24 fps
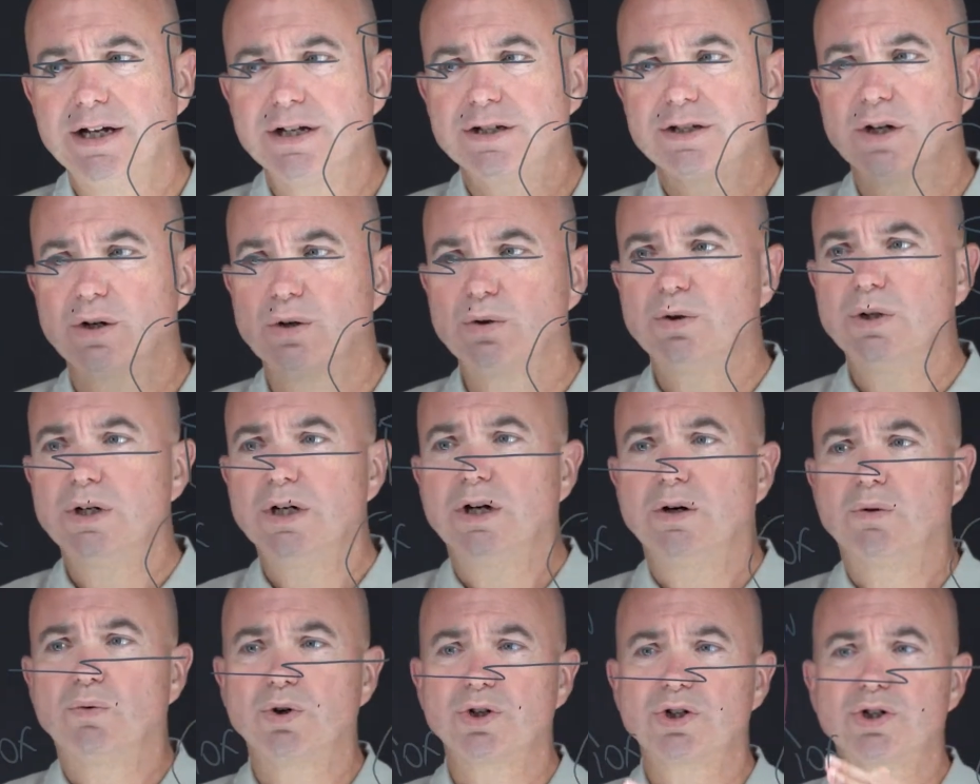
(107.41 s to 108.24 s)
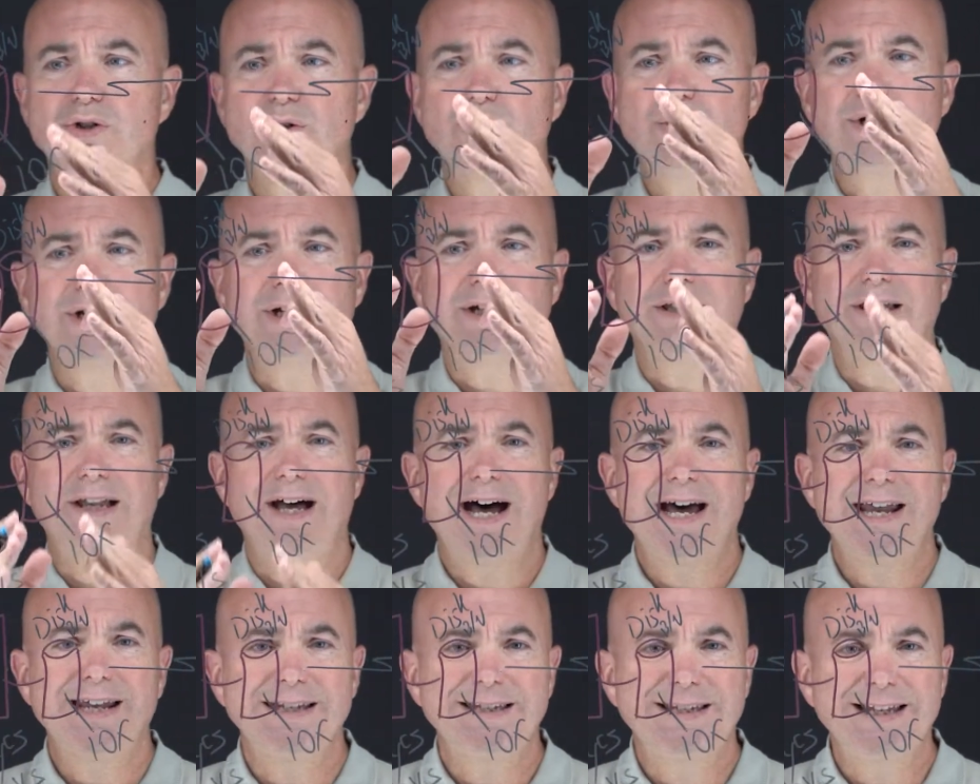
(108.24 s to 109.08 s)
So we're storing a
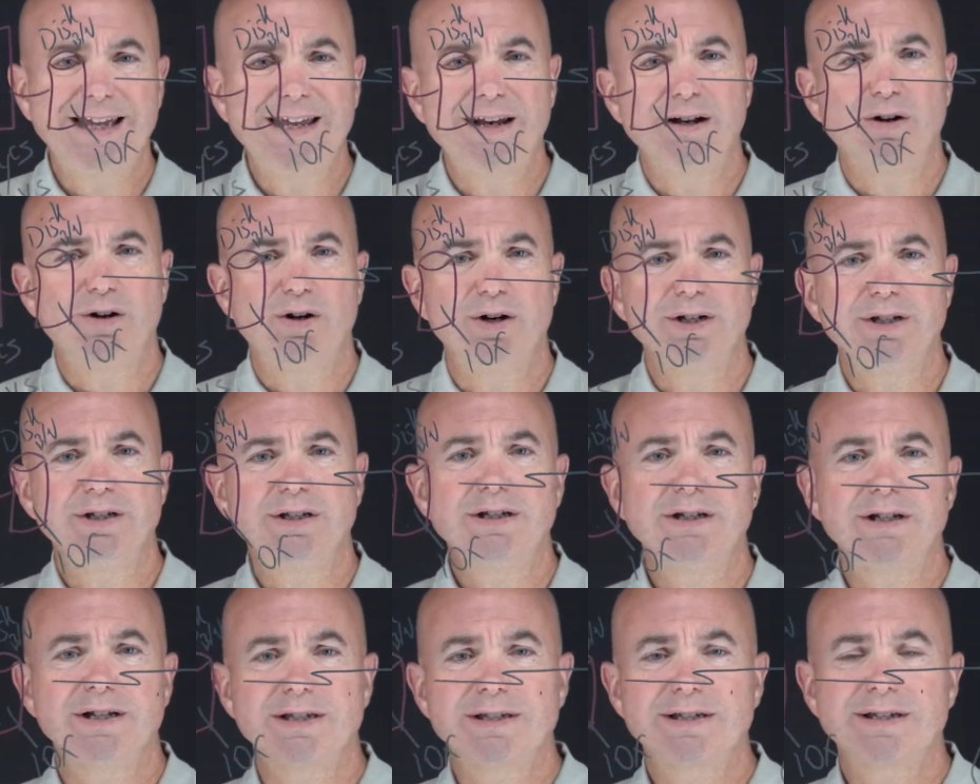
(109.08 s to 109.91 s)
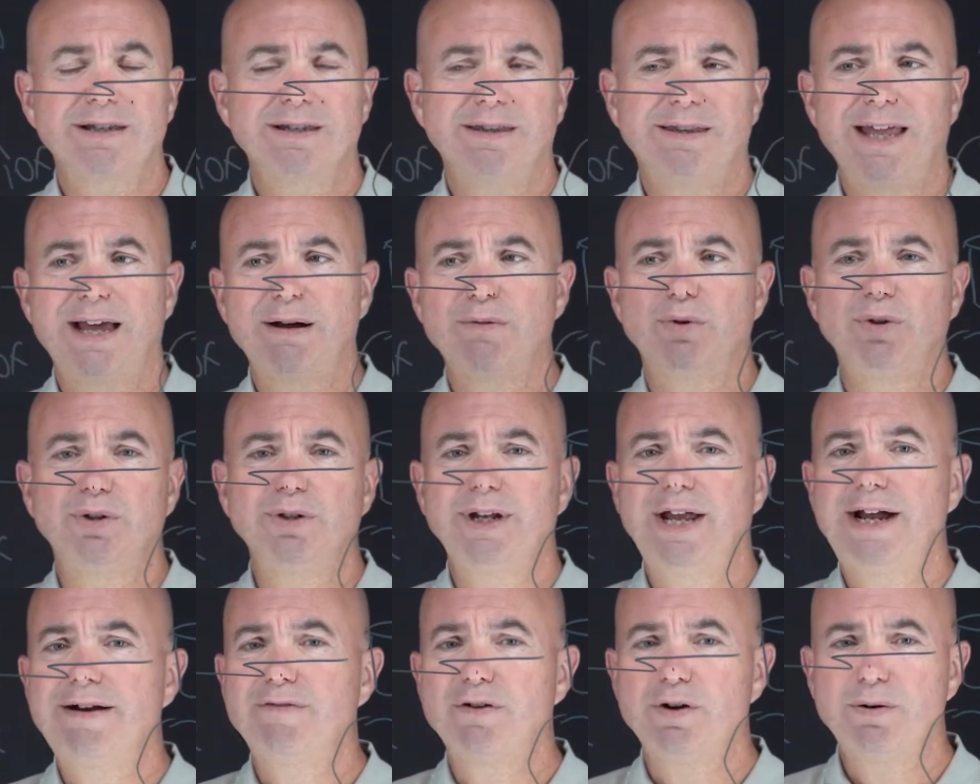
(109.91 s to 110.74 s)
lot of data on disk that will
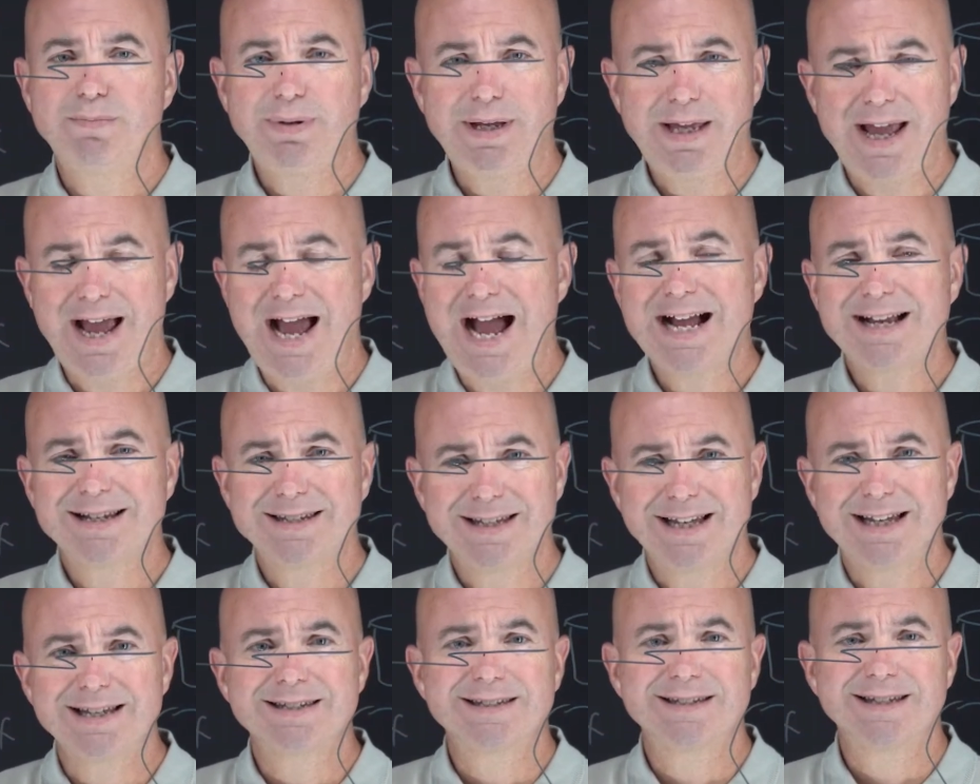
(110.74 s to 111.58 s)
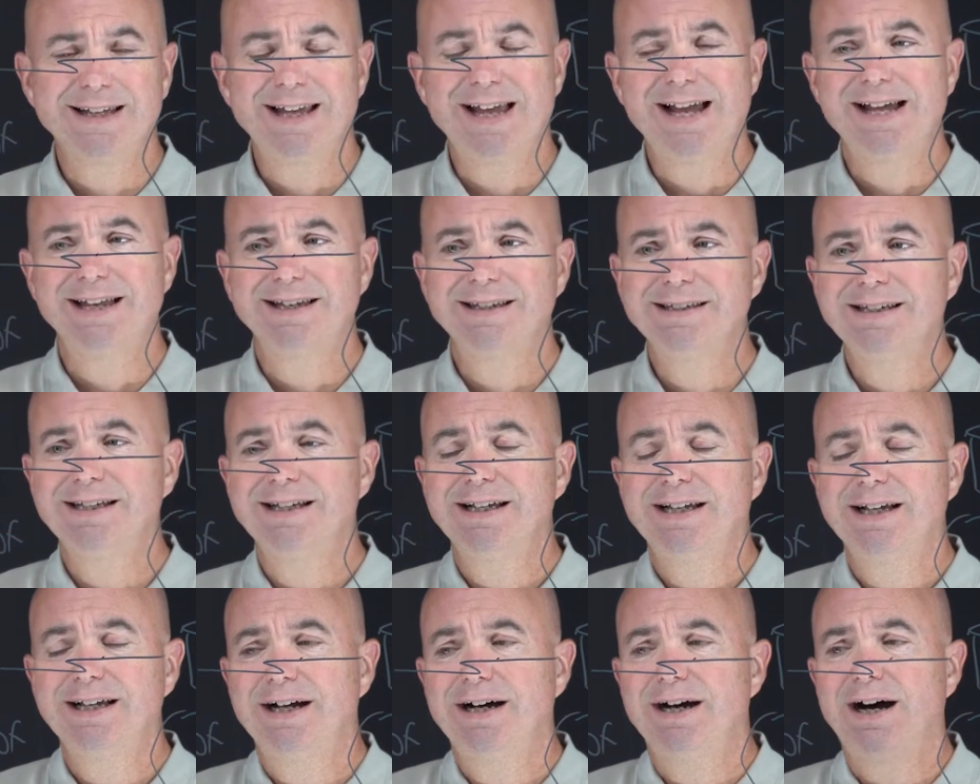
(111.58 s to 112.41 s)
never be accessed again,
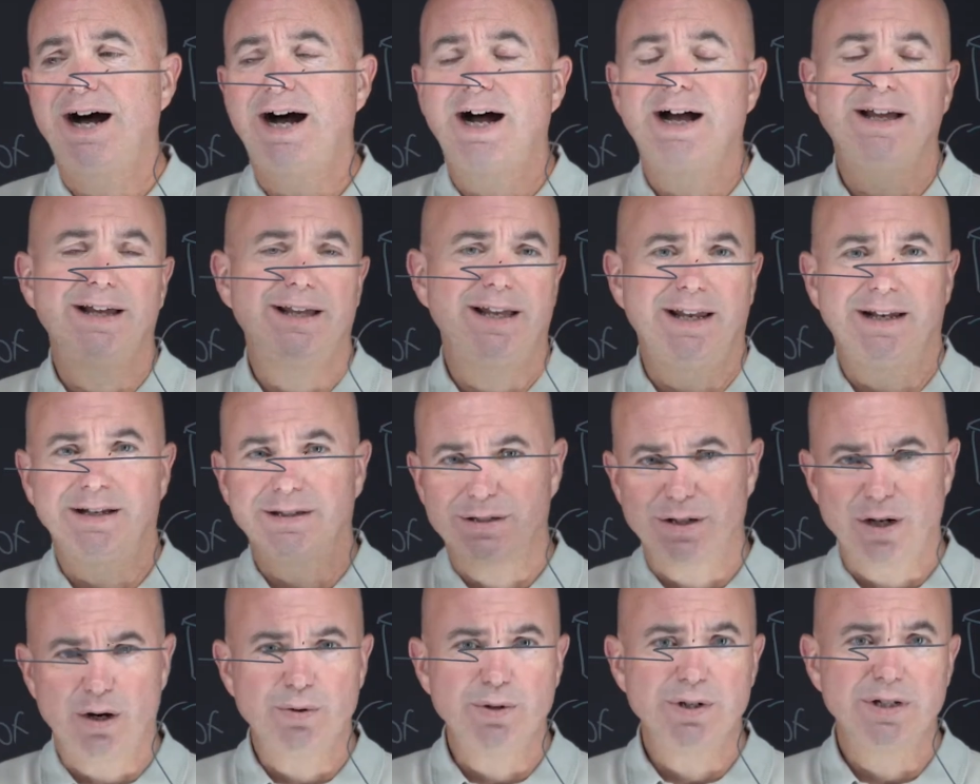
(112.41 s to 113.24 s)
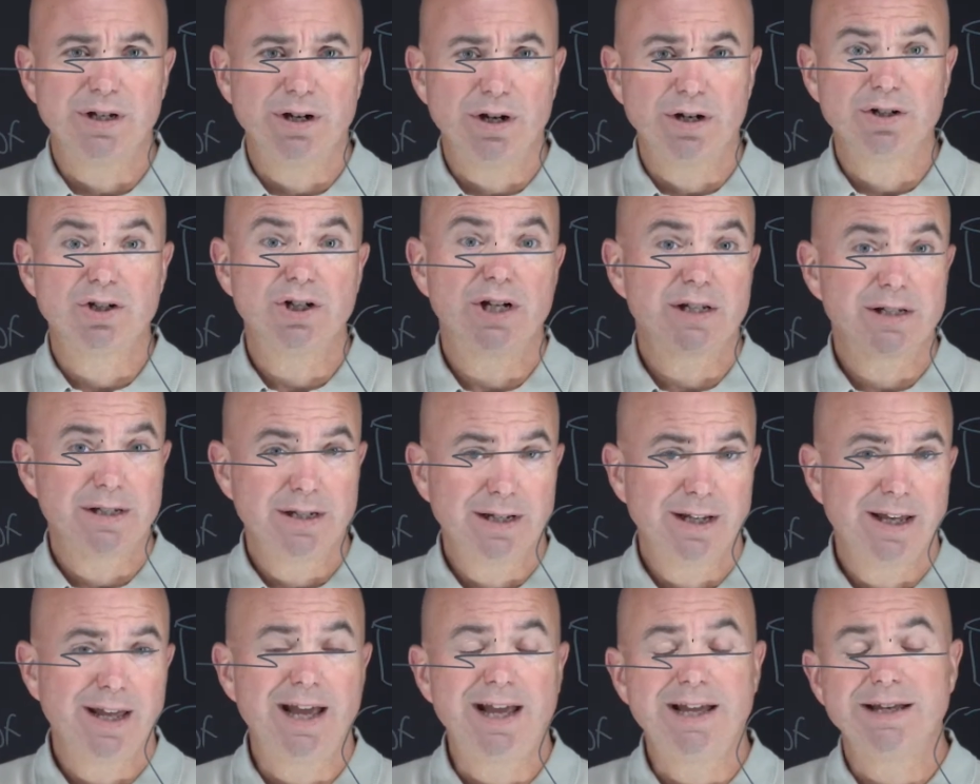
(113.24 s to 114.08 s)
and it's always there just
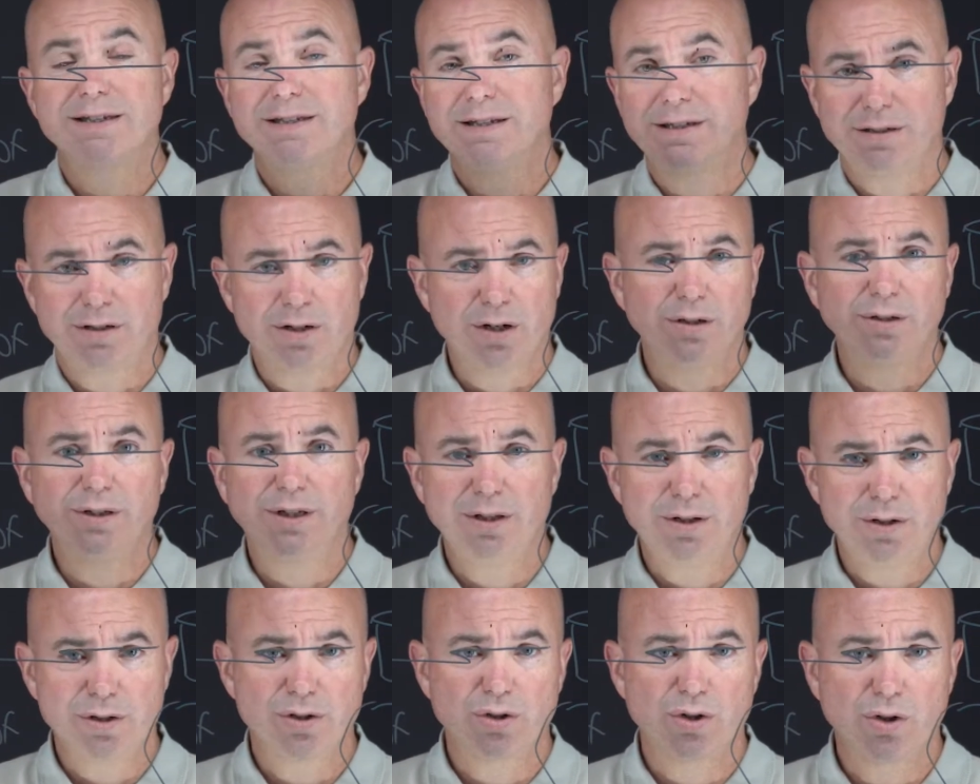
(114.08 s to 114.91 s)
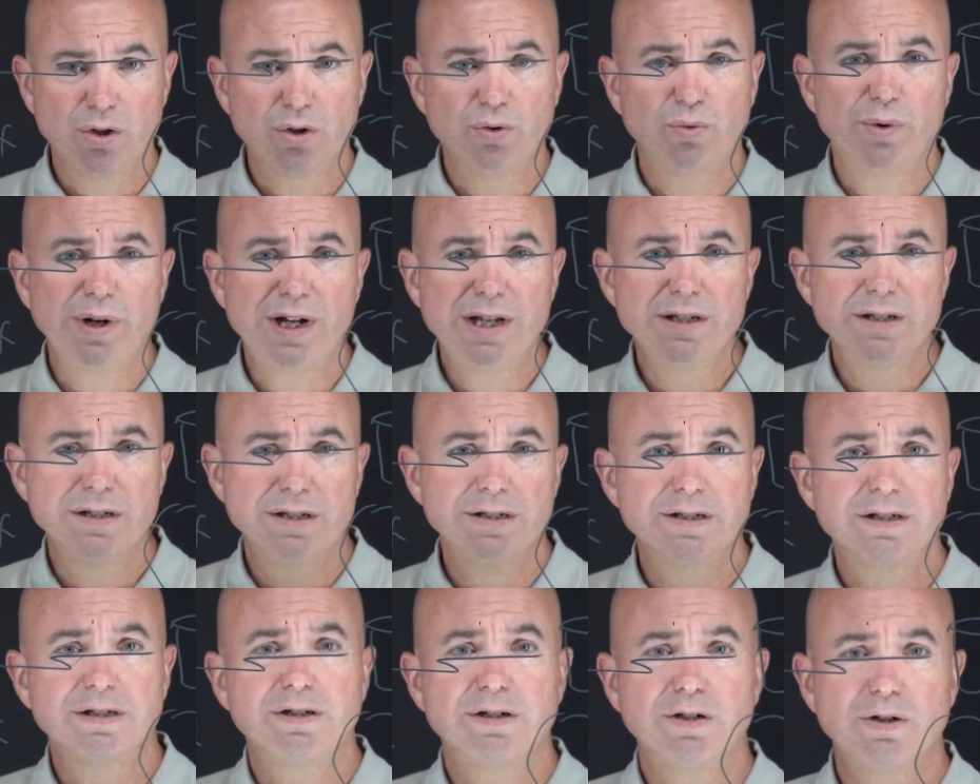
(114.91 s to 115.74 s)
in case, and certainly there's good
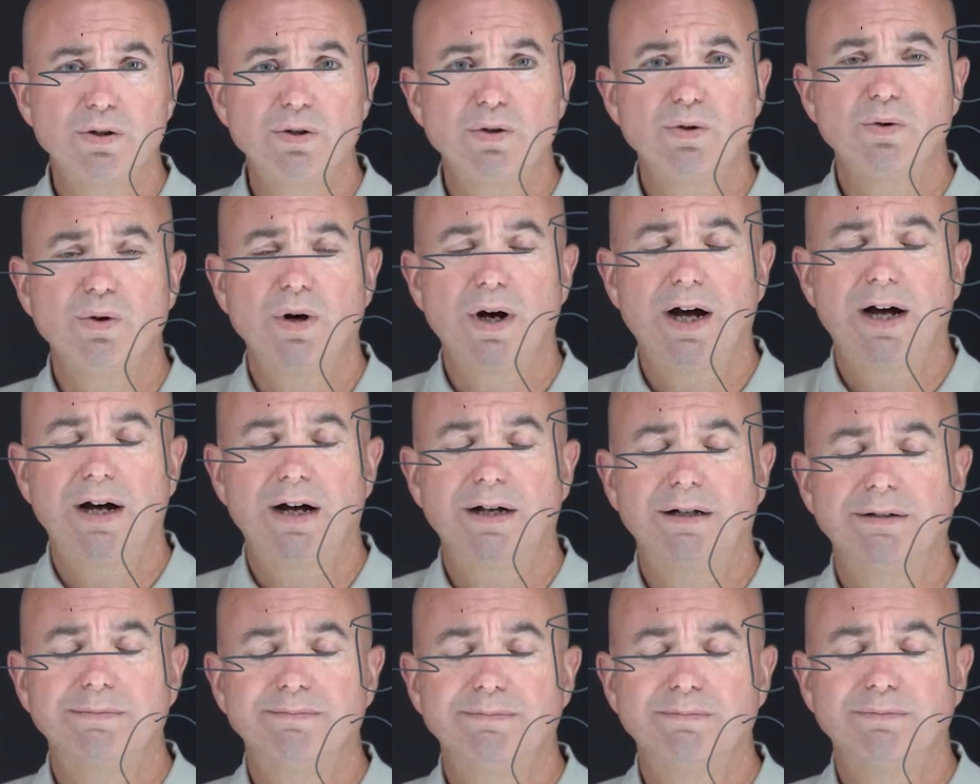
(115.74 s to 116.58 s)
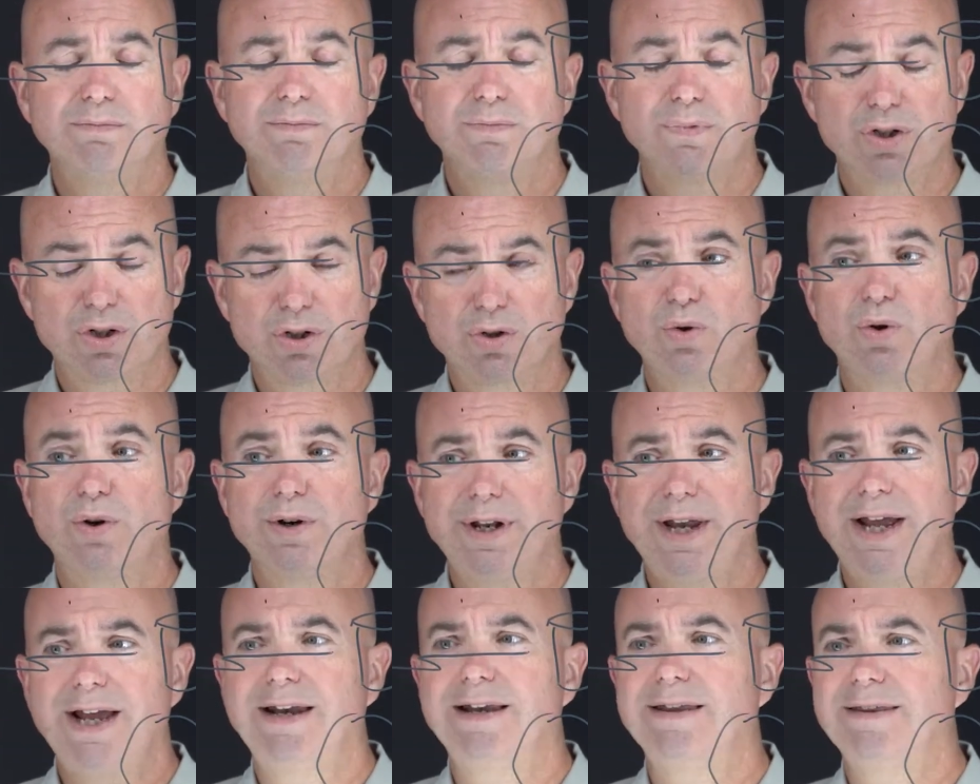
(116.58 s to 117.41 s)
reasons to restore
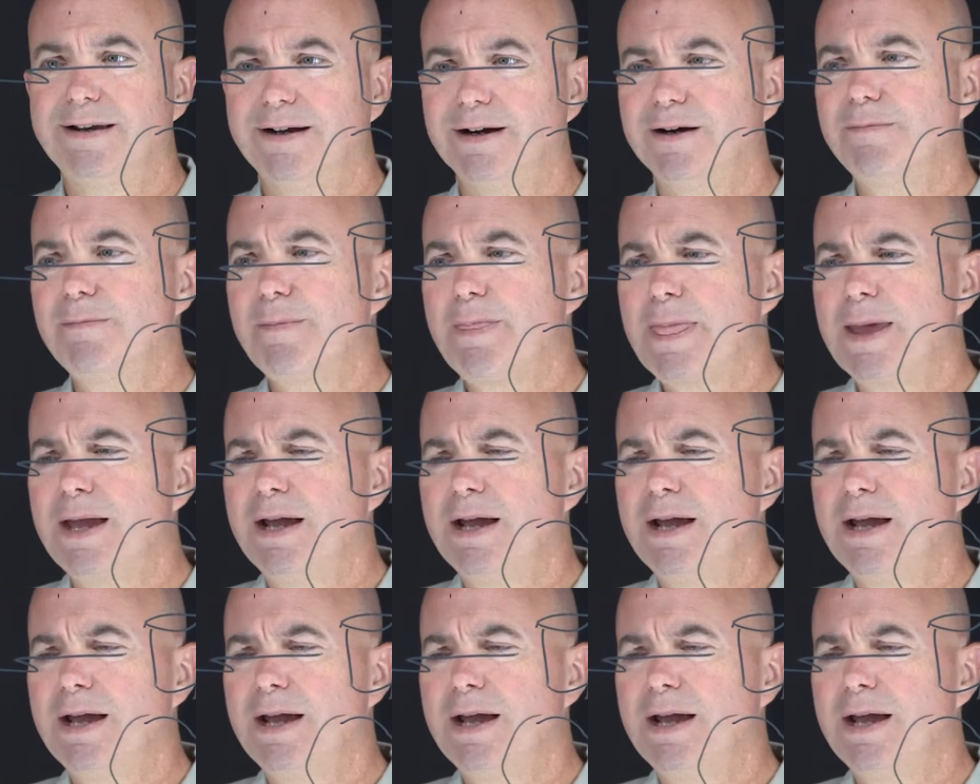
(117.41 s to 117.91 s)
data there.